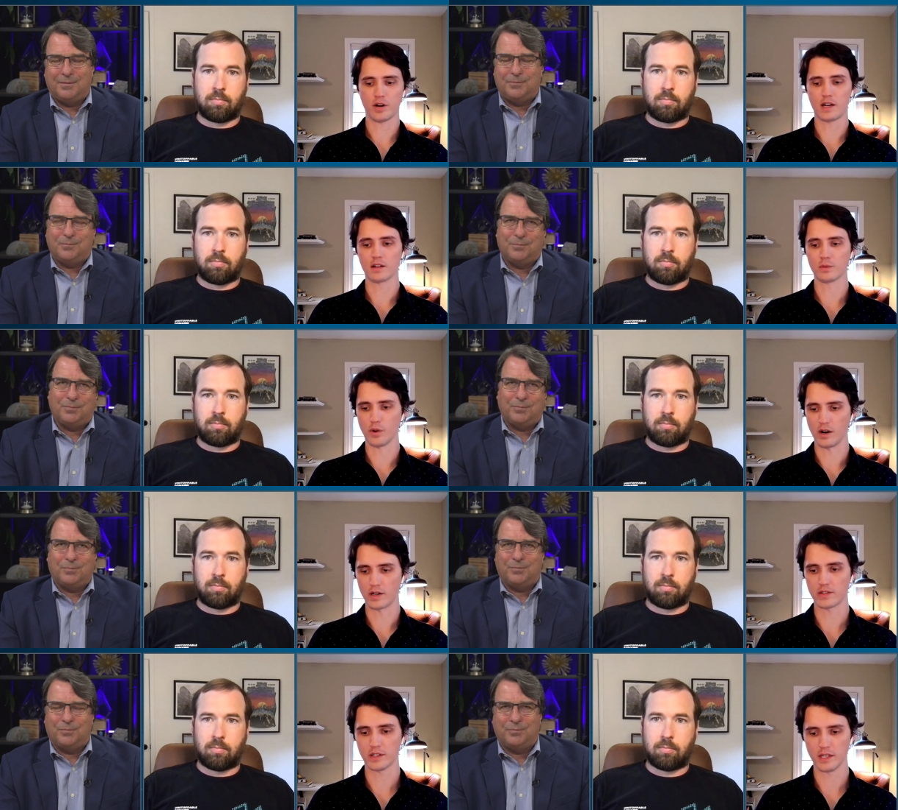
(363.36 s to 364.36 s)
Speaker 1: product
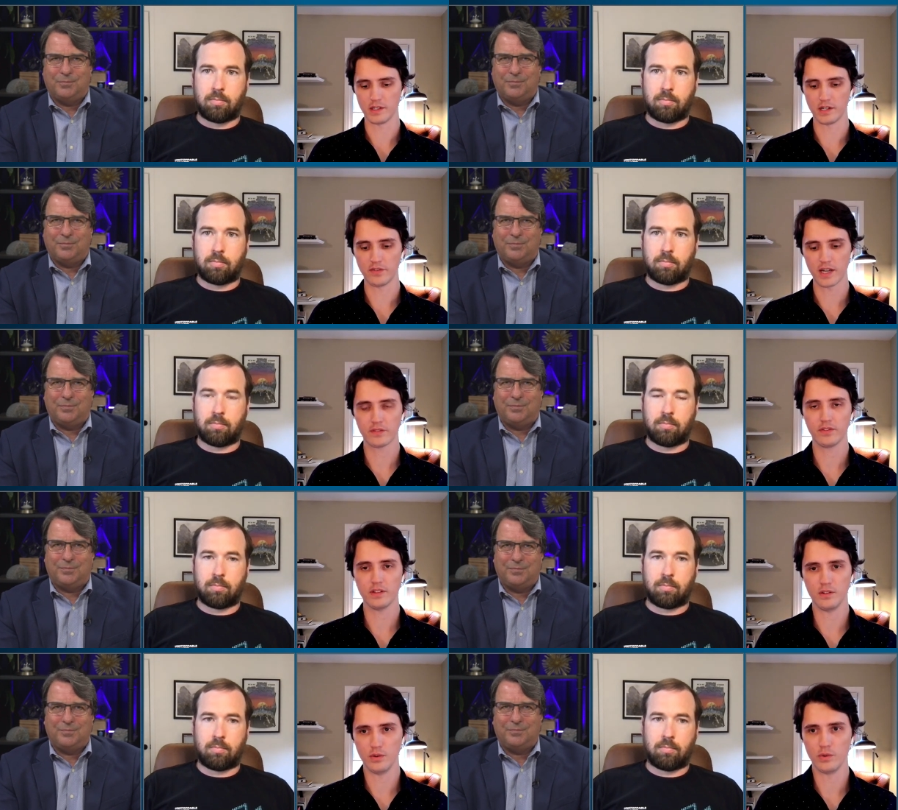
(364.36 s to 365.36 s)
works is it effectively
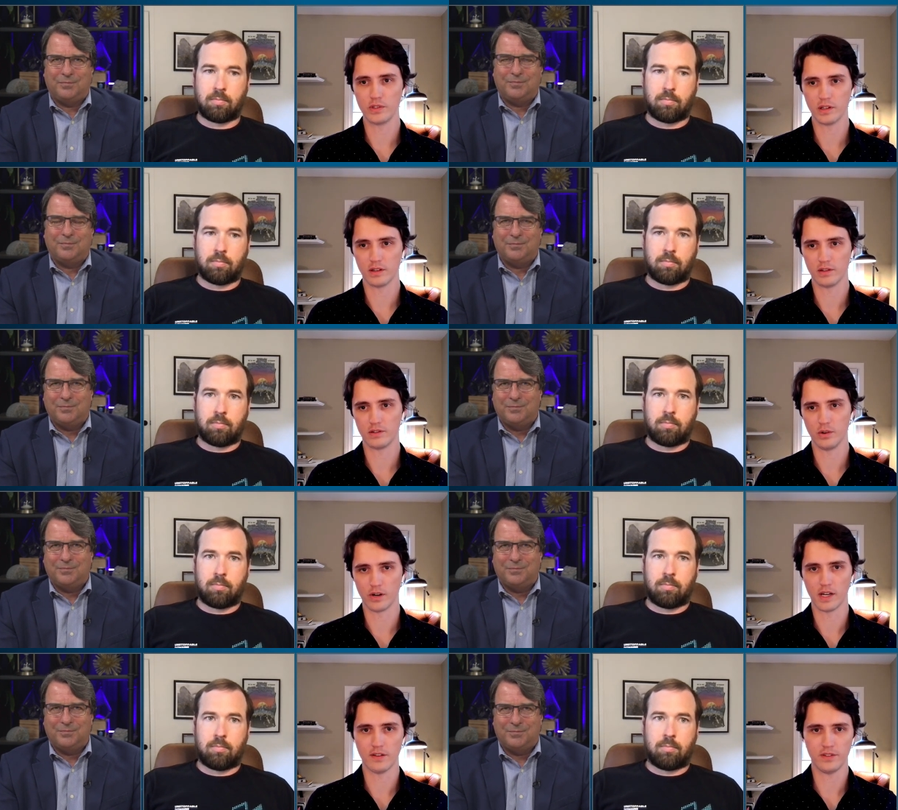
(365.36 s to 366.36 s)
uses your
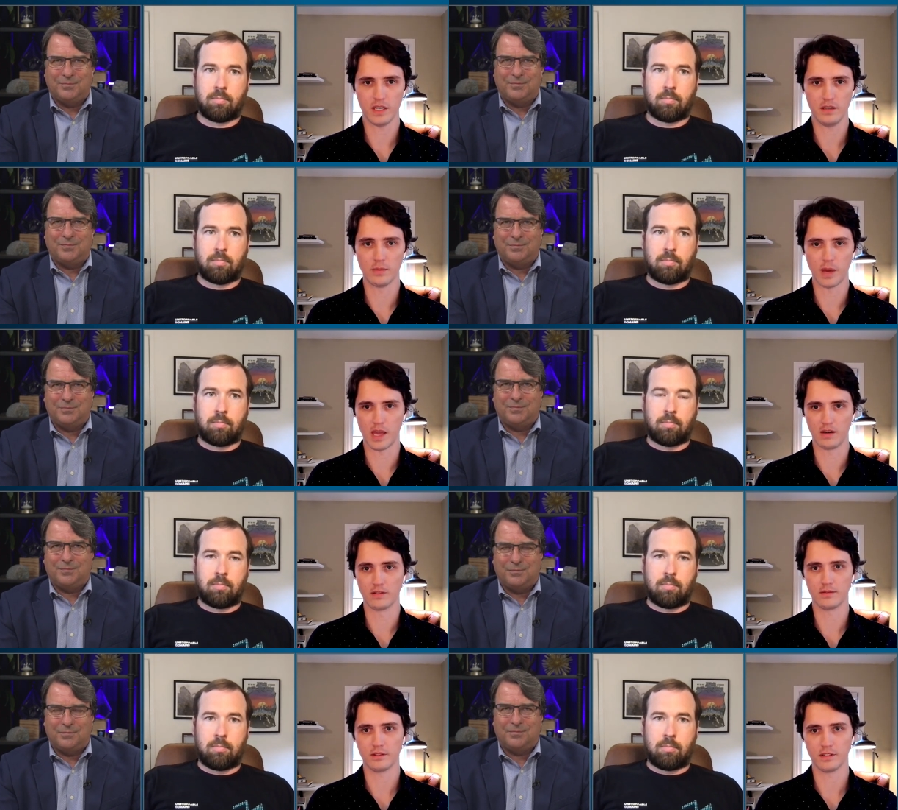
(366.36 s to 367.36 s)
NFT
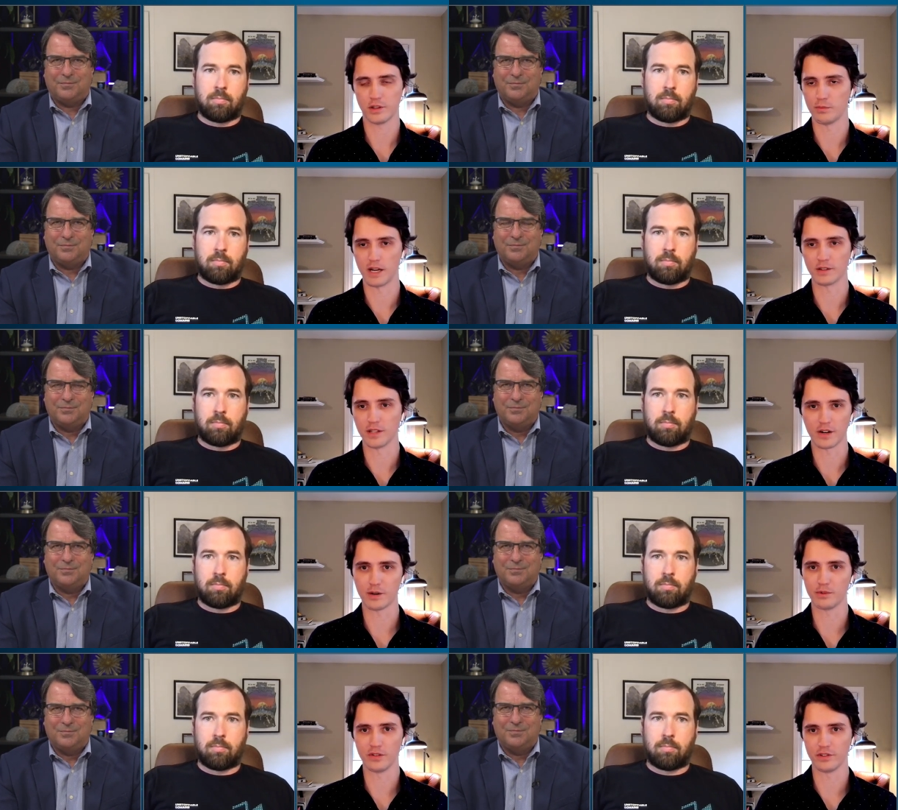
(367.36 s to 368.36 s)
domain, so
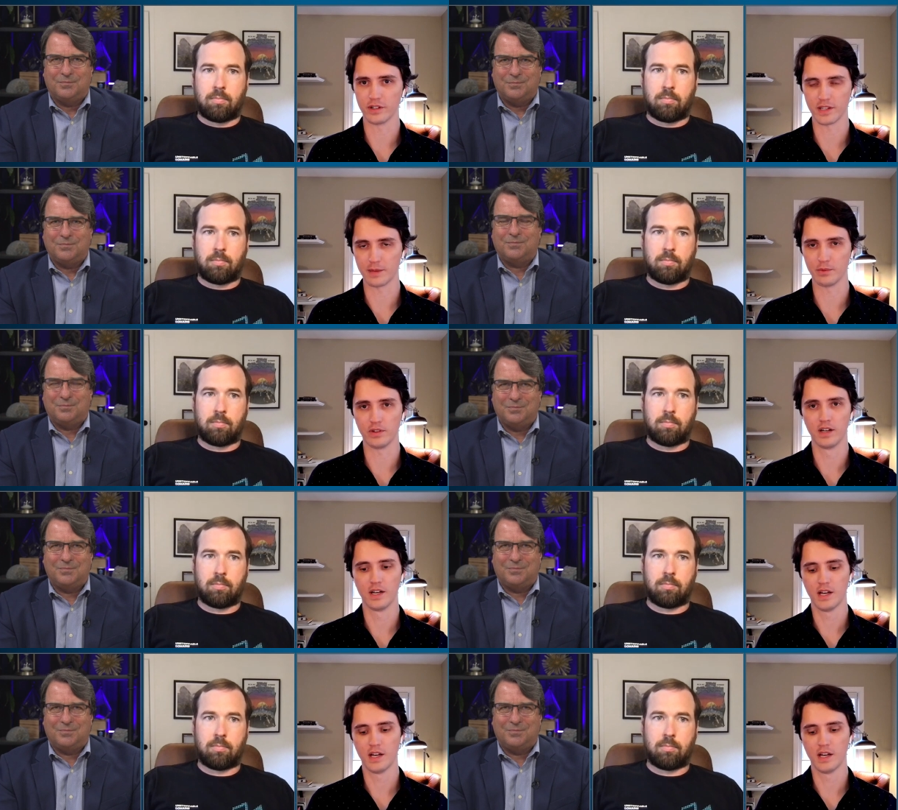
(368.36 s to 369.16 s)
michael.crypto, for example,